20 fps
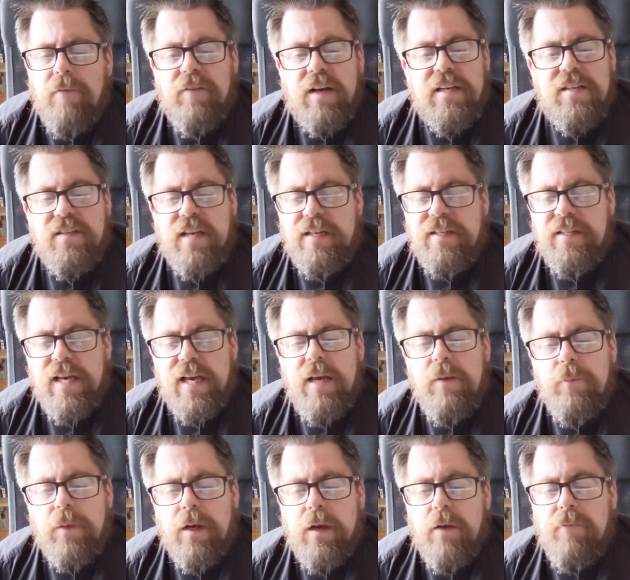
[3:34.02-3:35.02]
They said to
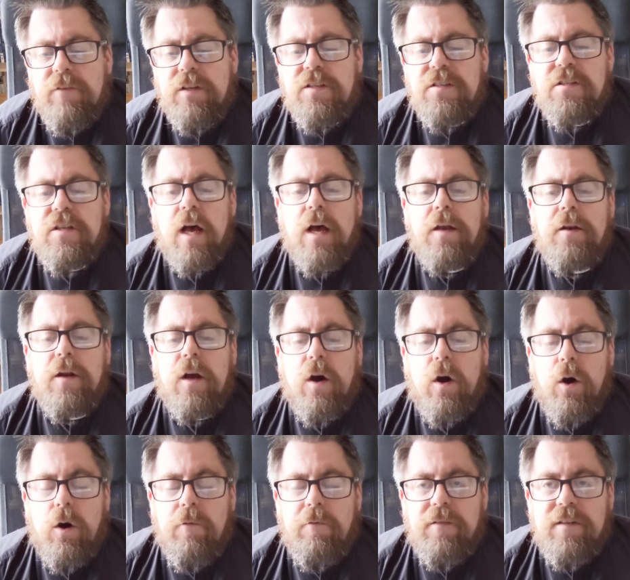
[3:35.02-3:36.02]
him, The son
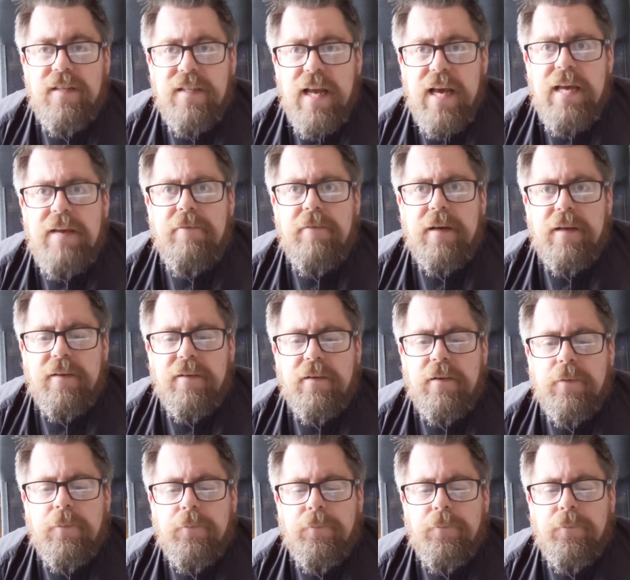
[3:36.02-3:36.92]
of David.